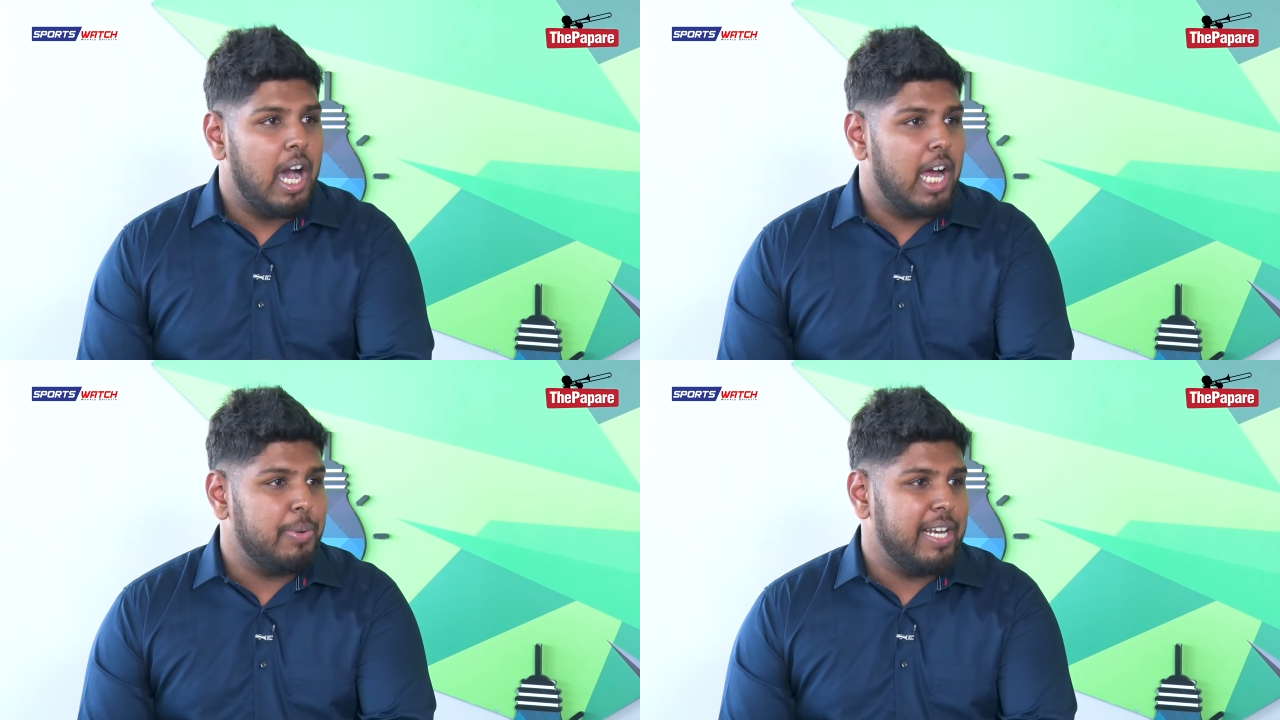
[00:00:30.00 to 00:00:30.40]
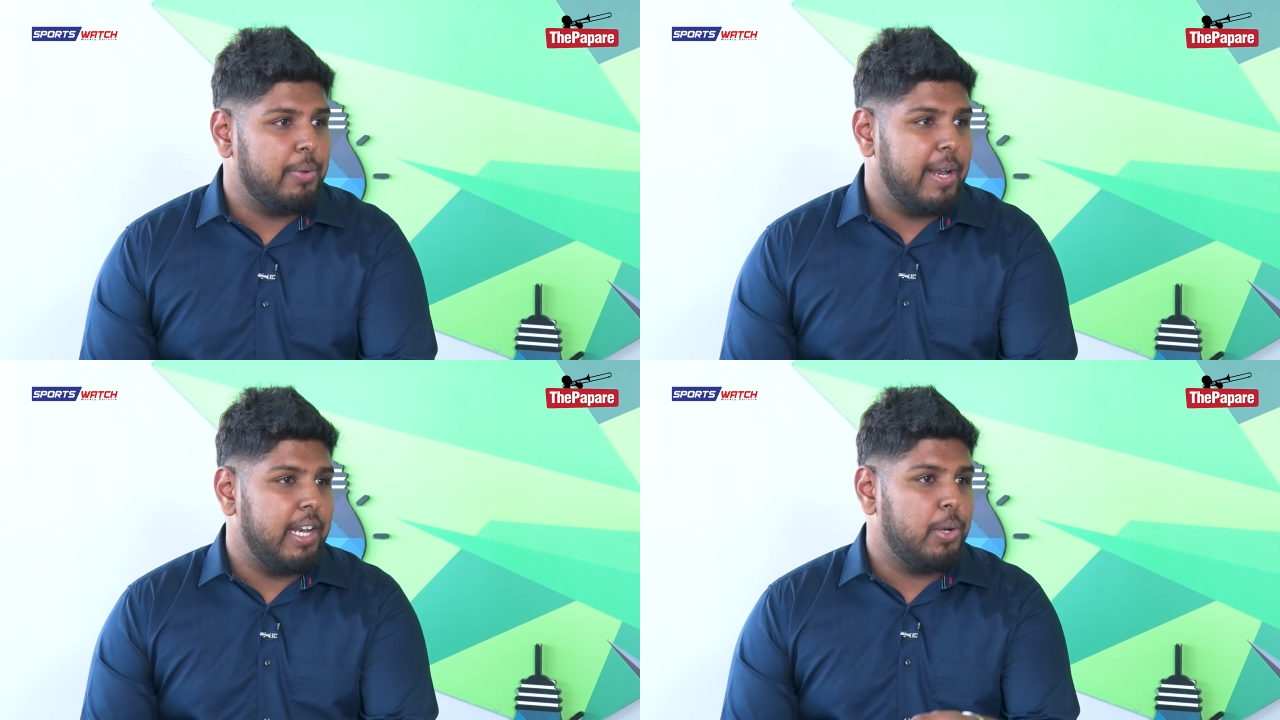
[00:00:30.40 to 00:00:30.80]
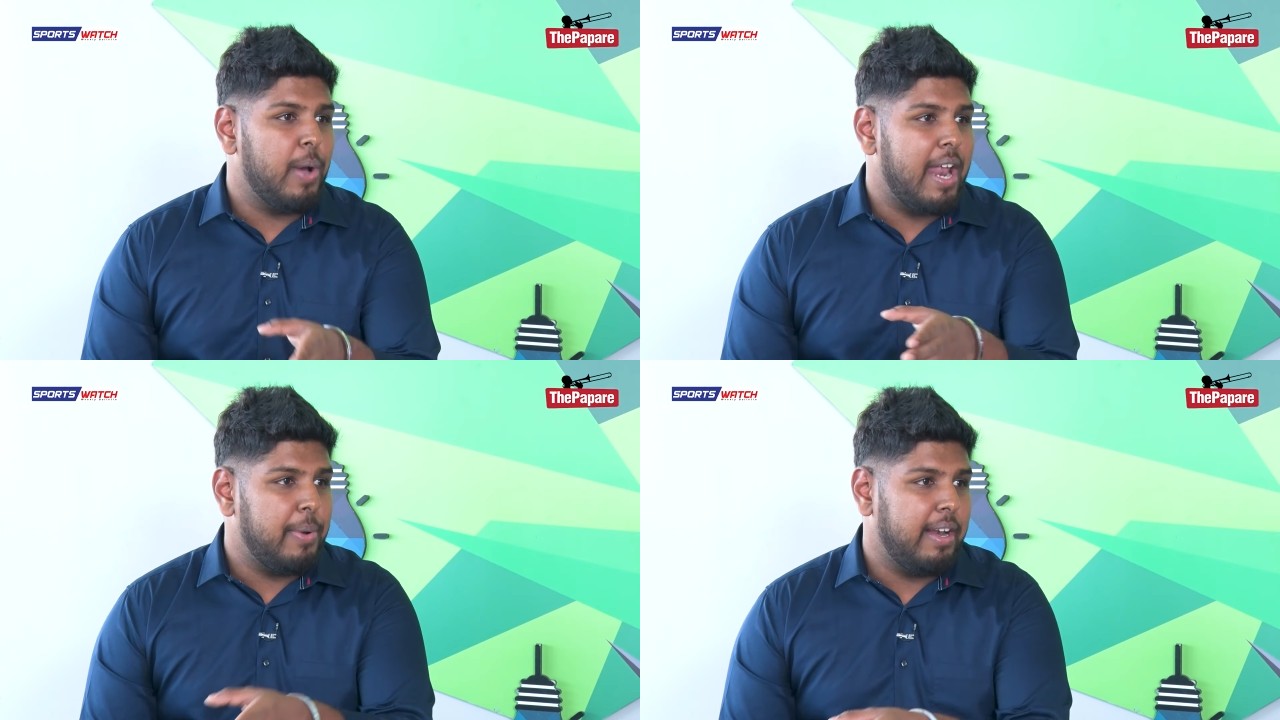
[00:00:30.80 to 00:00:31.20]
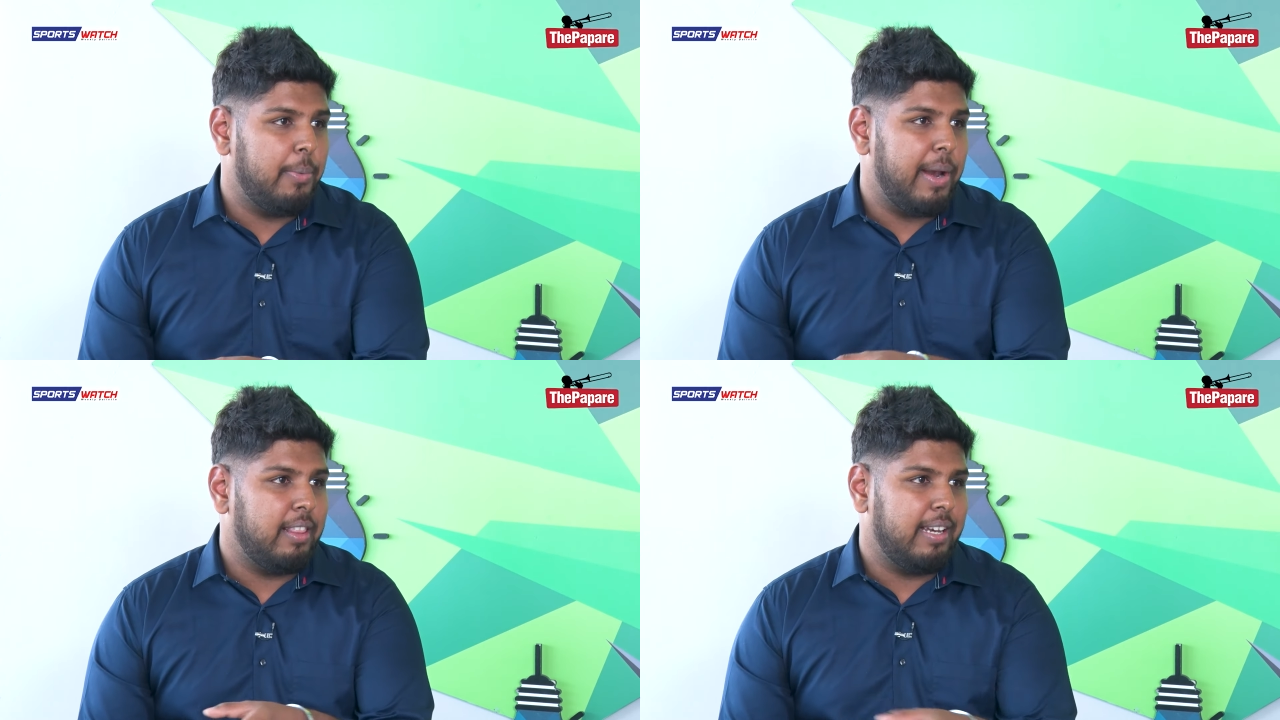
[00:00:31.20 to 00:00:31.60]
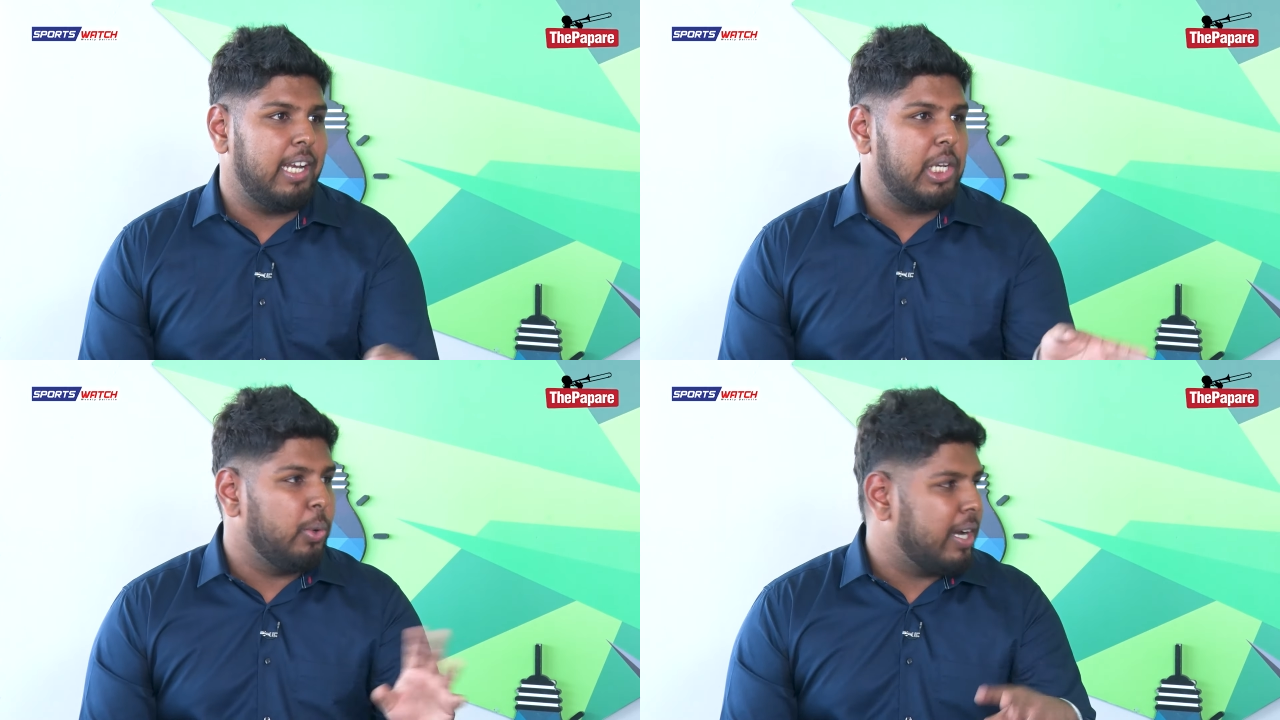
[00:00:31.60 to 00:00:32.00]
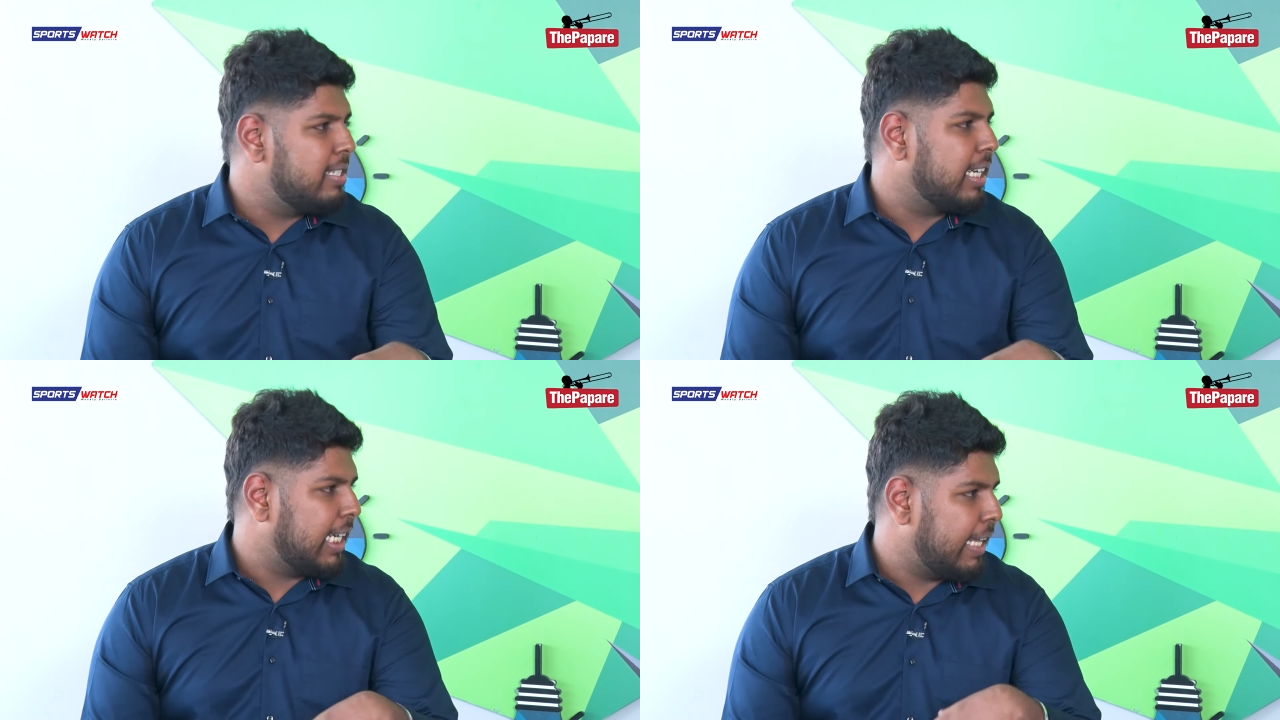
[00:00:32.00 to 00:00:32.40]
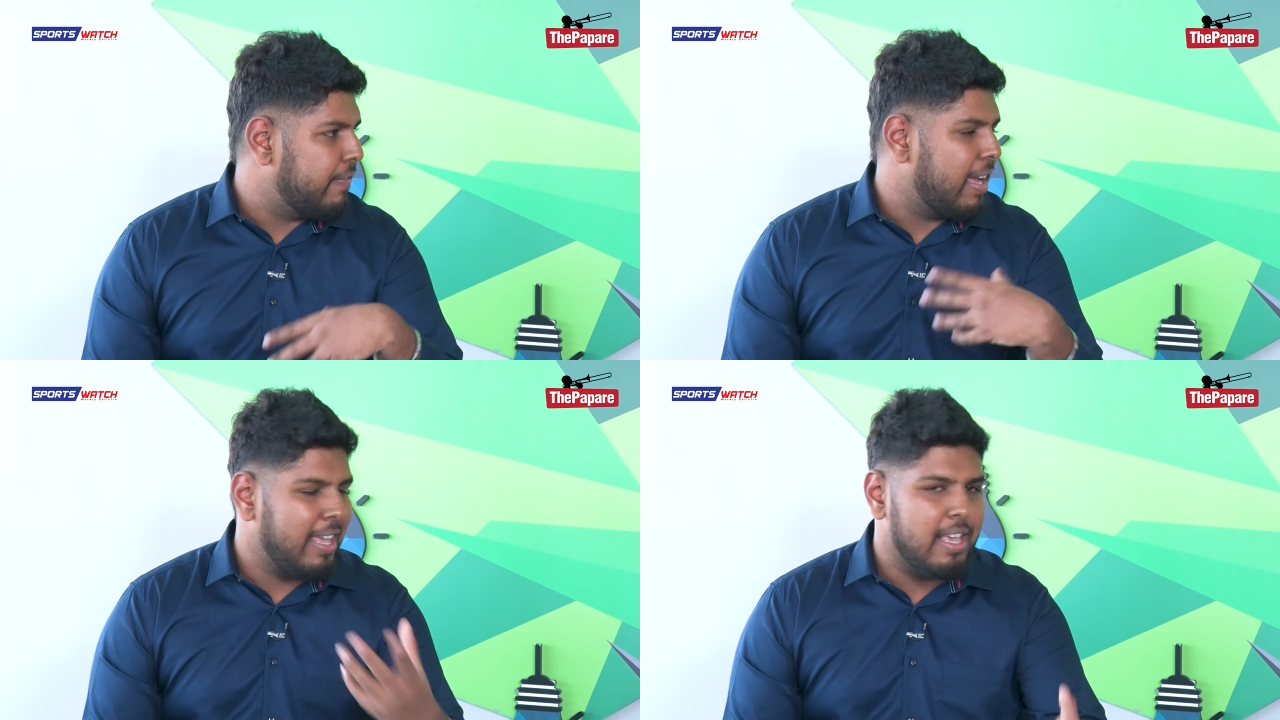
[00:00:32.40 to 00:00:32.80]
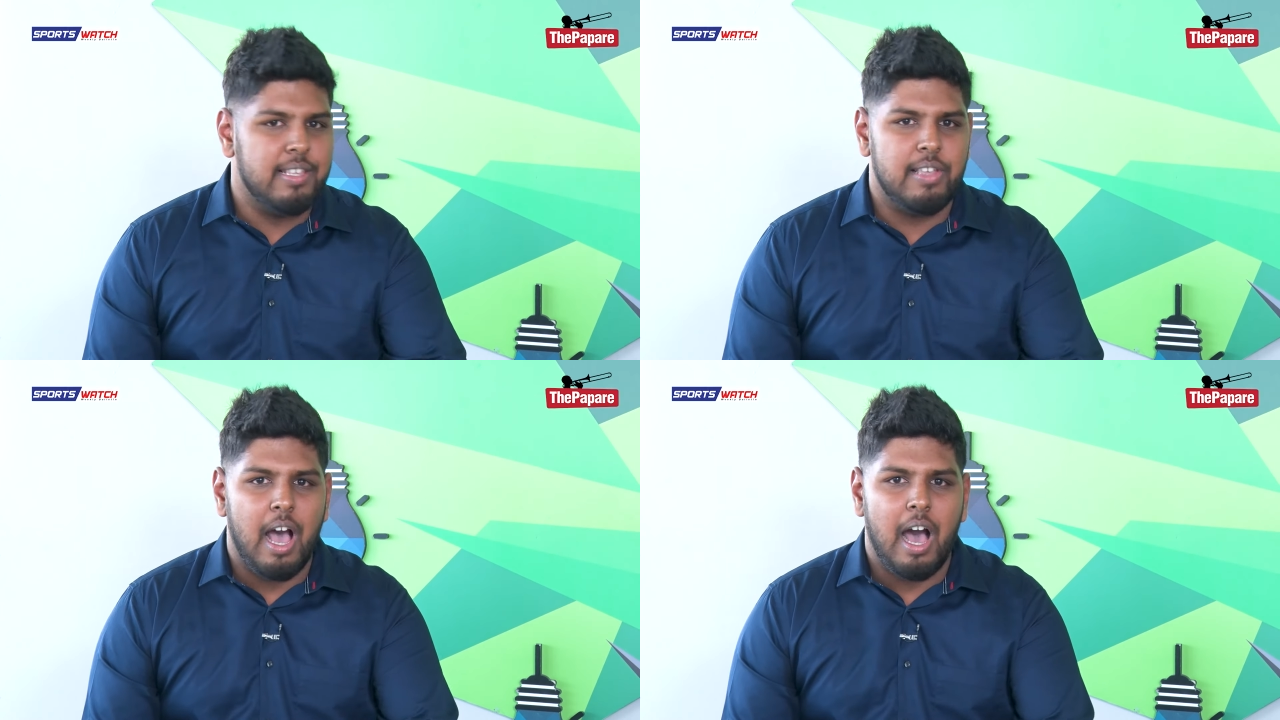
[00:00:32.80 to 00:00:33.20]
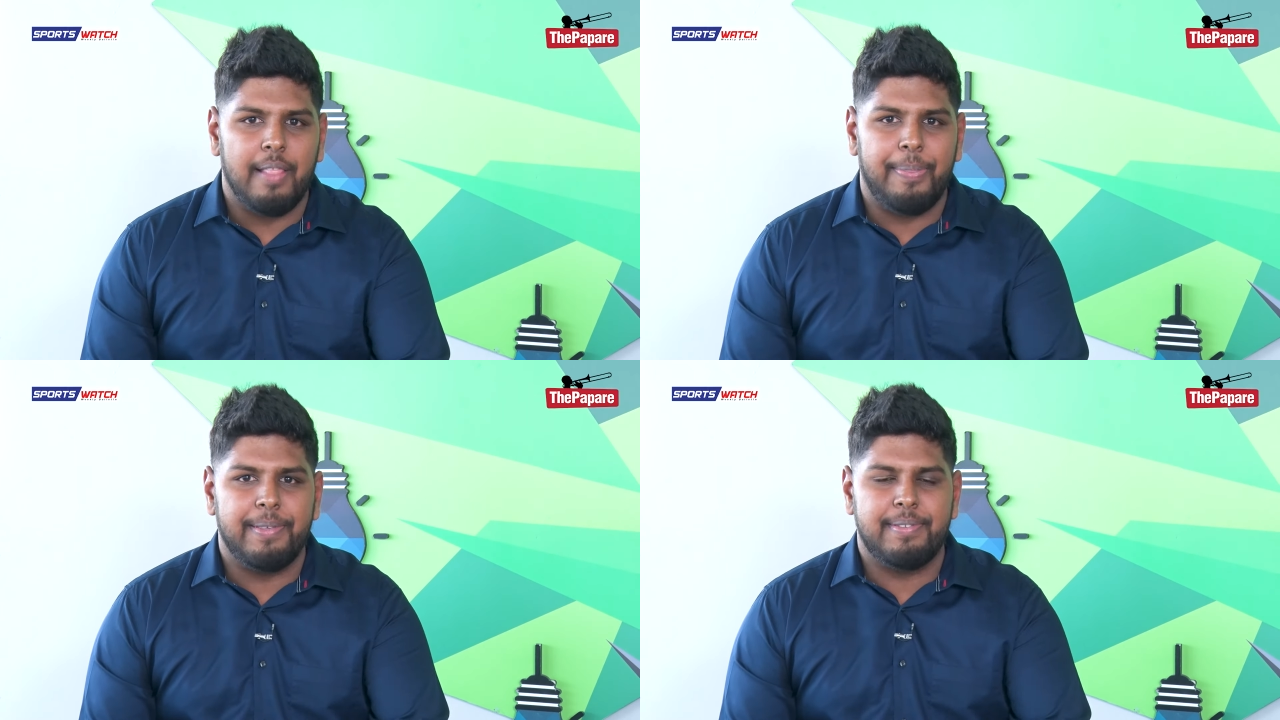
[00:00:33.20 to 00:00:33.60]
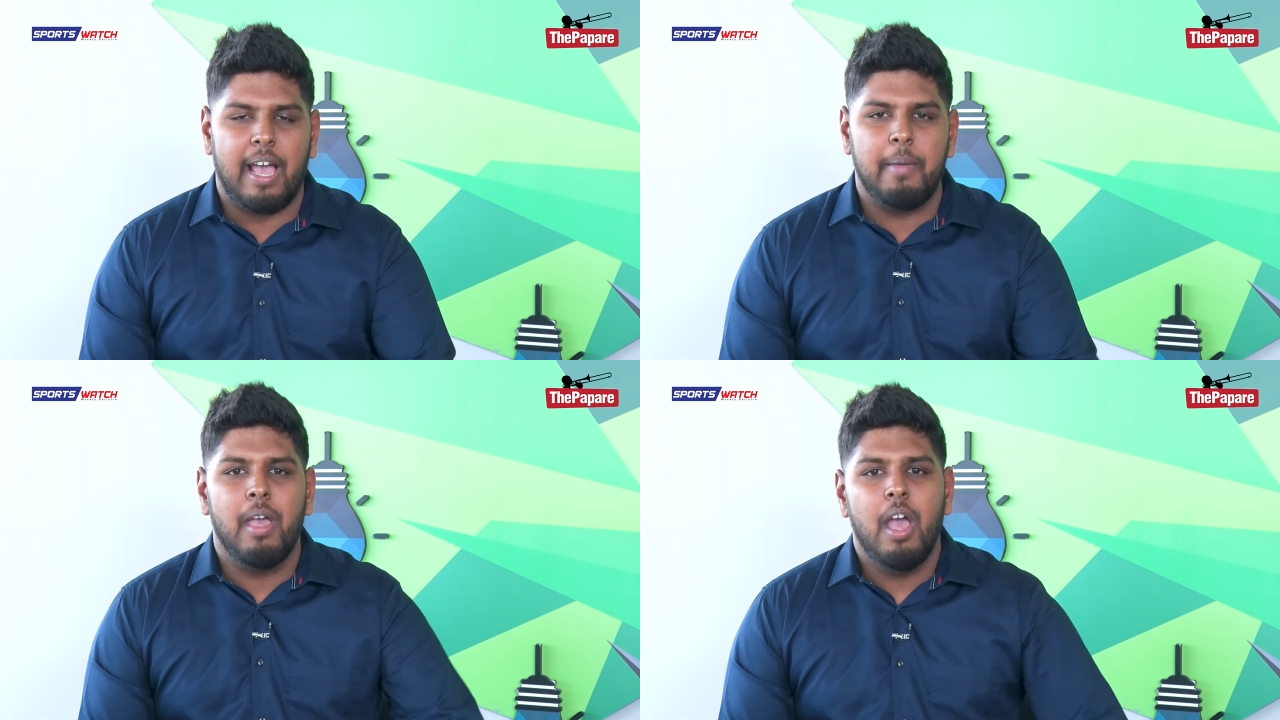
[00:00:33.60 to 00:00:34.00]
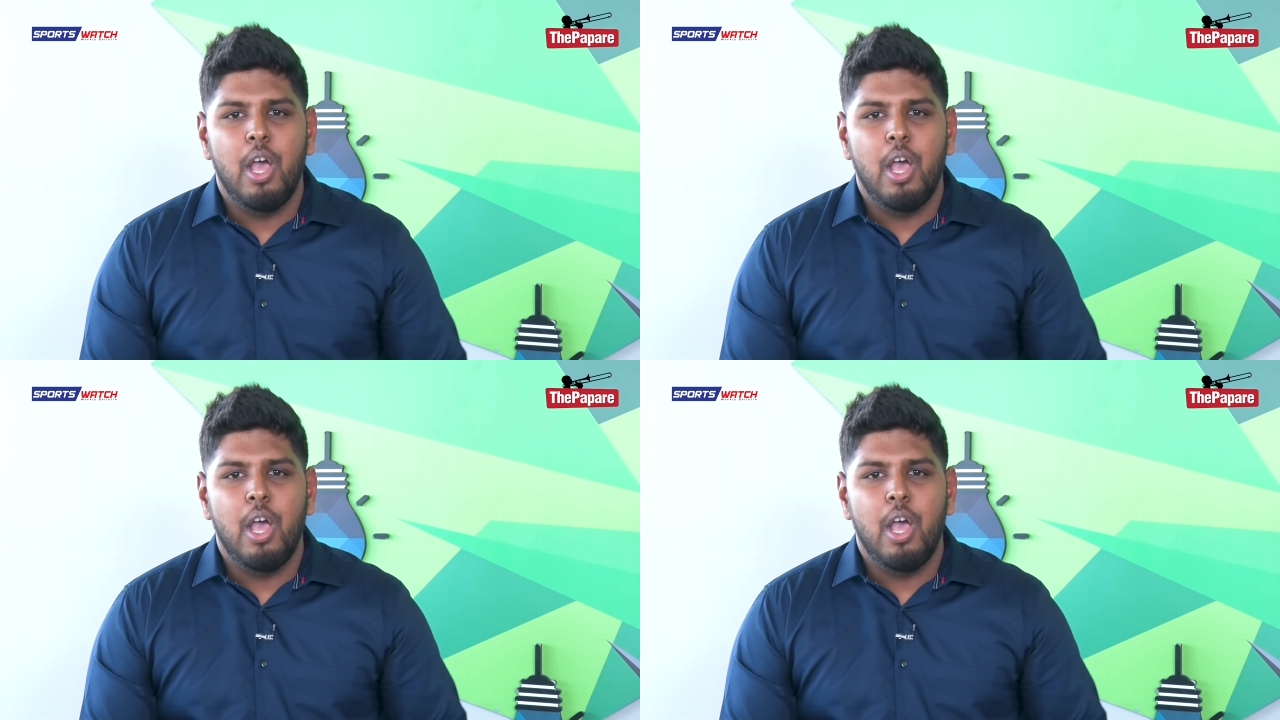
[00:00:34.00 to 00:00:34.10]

uh, 2022, and 2023, two consecutive years uh, this time.